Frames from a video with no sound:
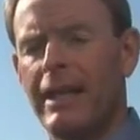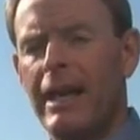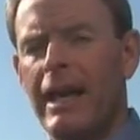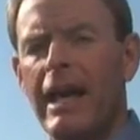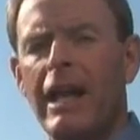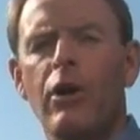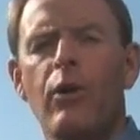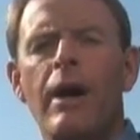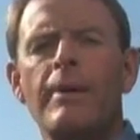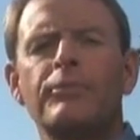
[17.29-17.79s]

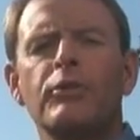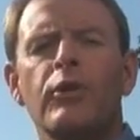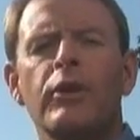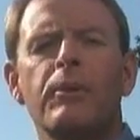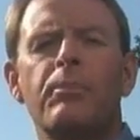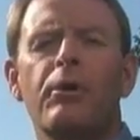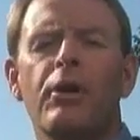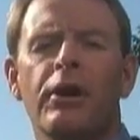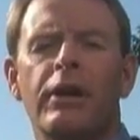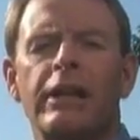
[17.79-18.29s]
Hello, I'm
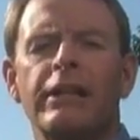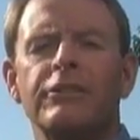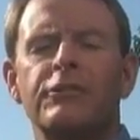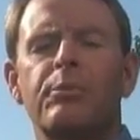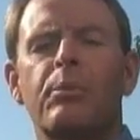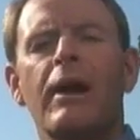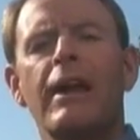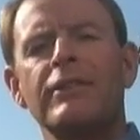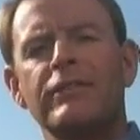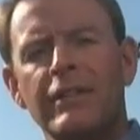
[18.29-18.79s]
Tony Perkins,
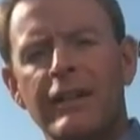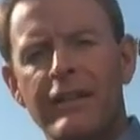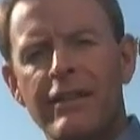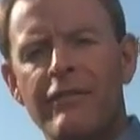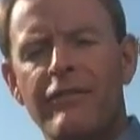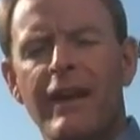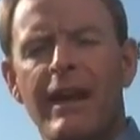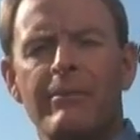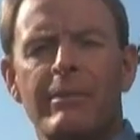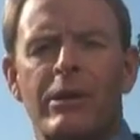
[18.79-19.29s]
President of
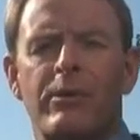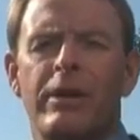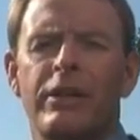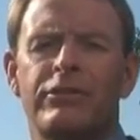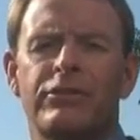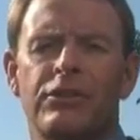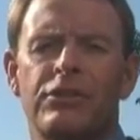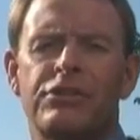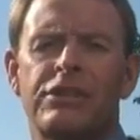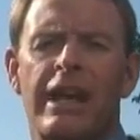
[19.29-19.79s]
the Family
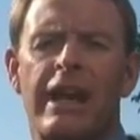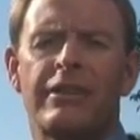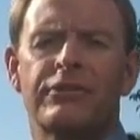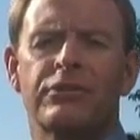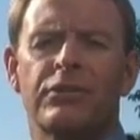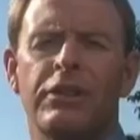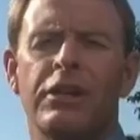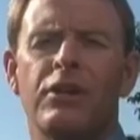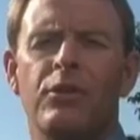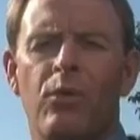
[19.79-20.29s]
Research
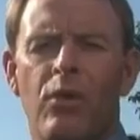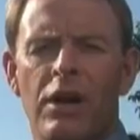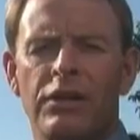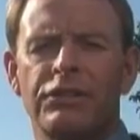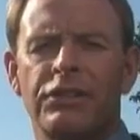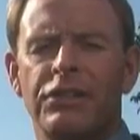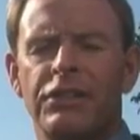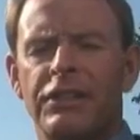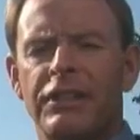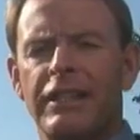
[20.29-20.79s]
Council here in
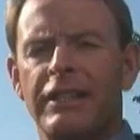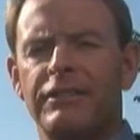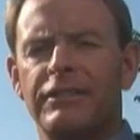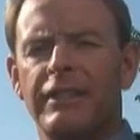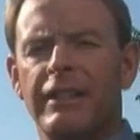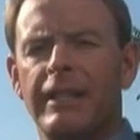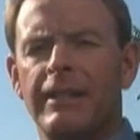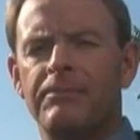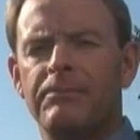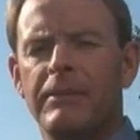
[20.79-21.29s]
Washington,
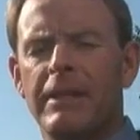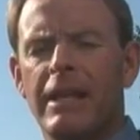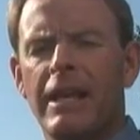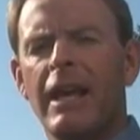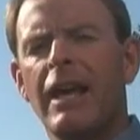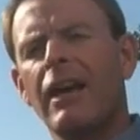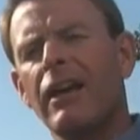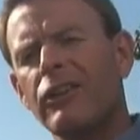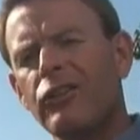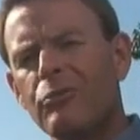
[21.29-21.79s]
D.C.
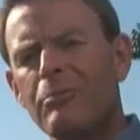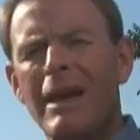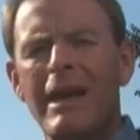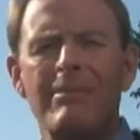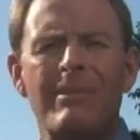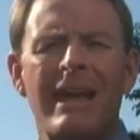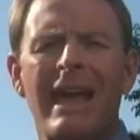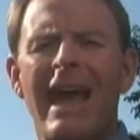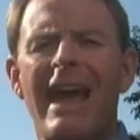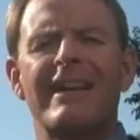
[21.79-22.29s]
You may
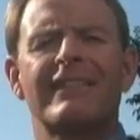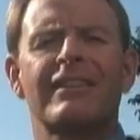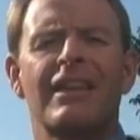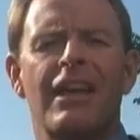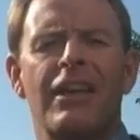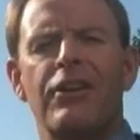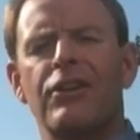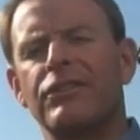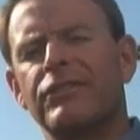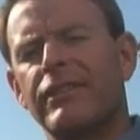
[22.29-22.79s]
be
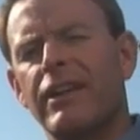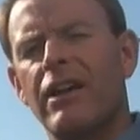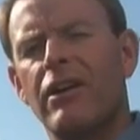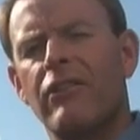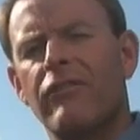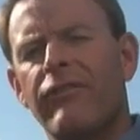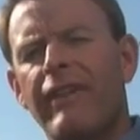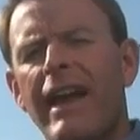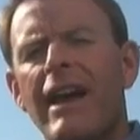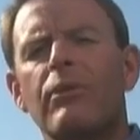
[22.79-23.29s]
asking
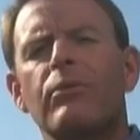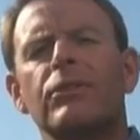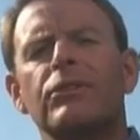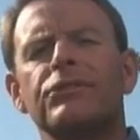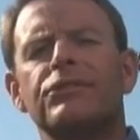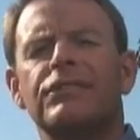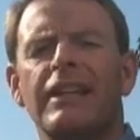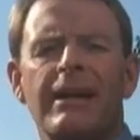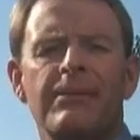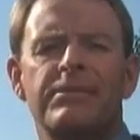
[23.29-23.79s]
yourself, how will
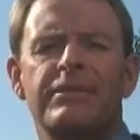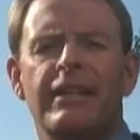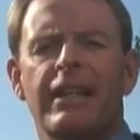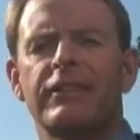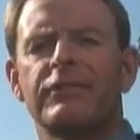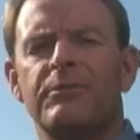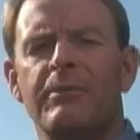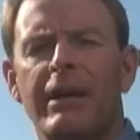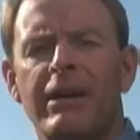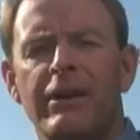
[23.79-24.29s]

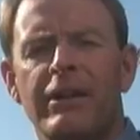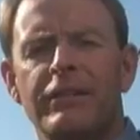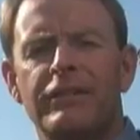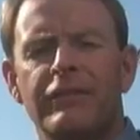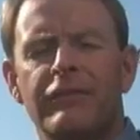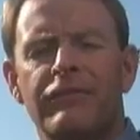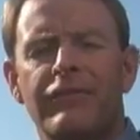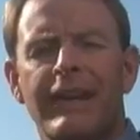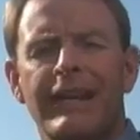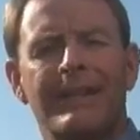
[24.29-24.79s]
same-sex marriage
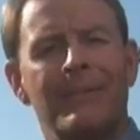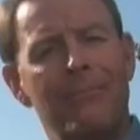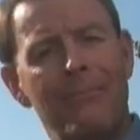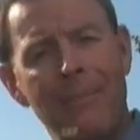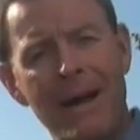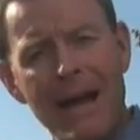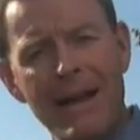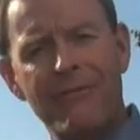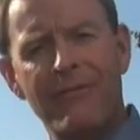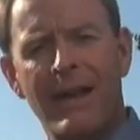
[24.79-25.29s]
affect
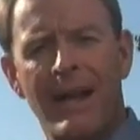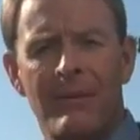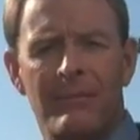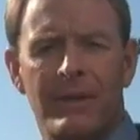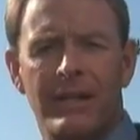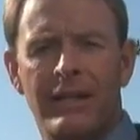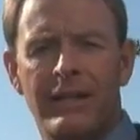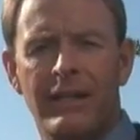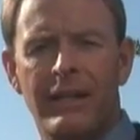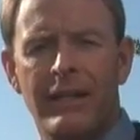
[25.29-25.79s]
my
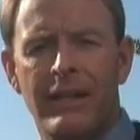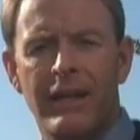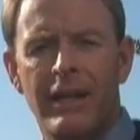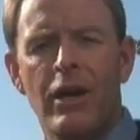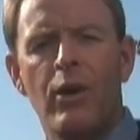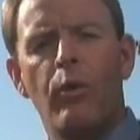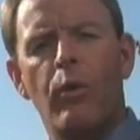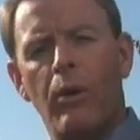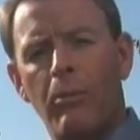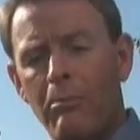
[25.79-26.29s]
family?
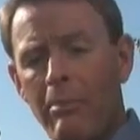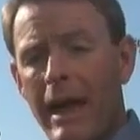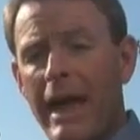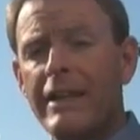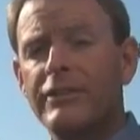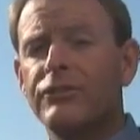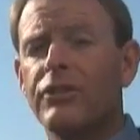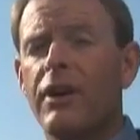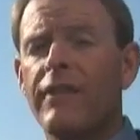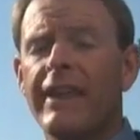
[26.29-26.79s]
Well,
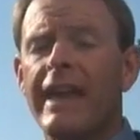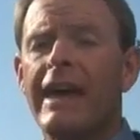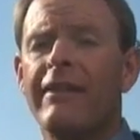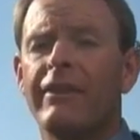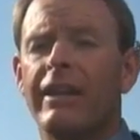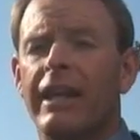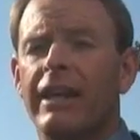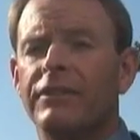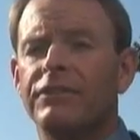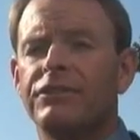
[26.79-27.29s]
based on the
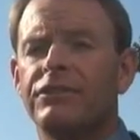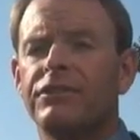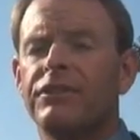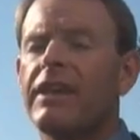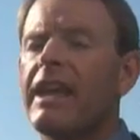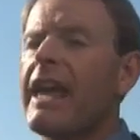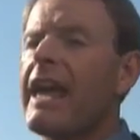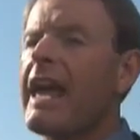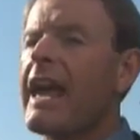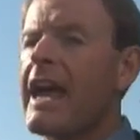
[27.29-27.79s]
evidence,
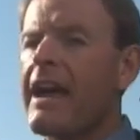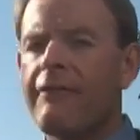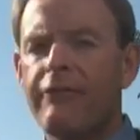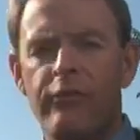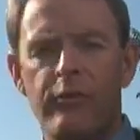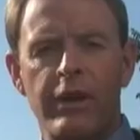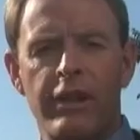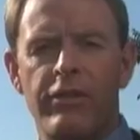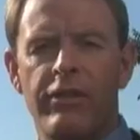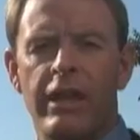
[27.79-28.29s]

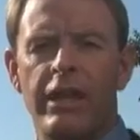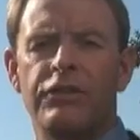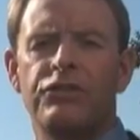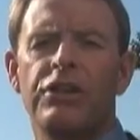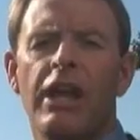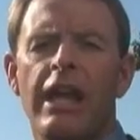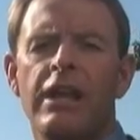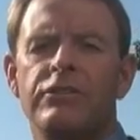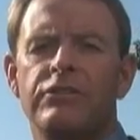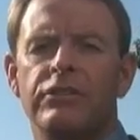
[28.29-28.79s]
everything
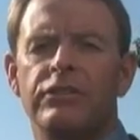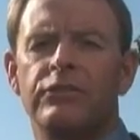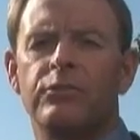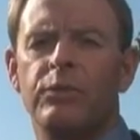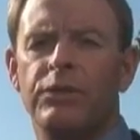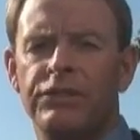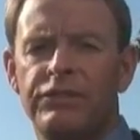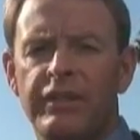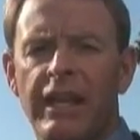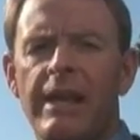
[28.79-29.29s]
changes
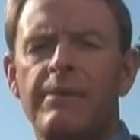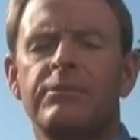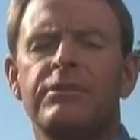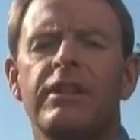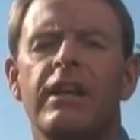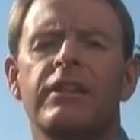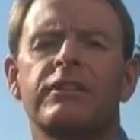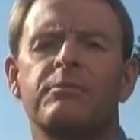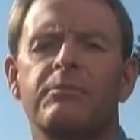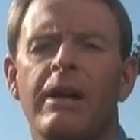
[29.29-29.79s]
when
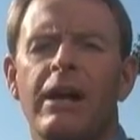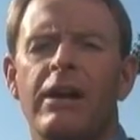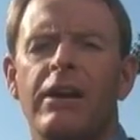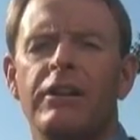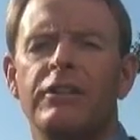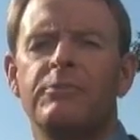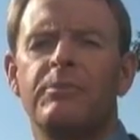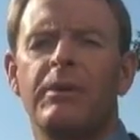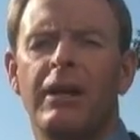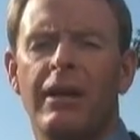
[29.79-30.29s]
same-sex
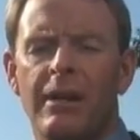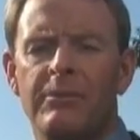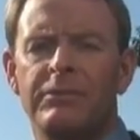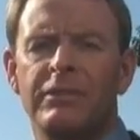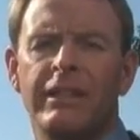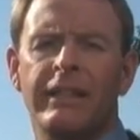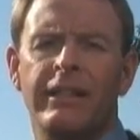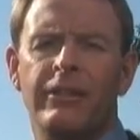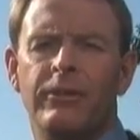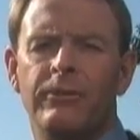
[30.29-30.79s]
marriage becomes
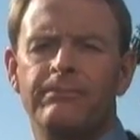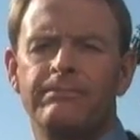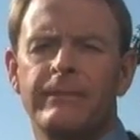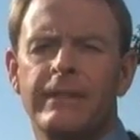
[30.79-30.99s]
legal.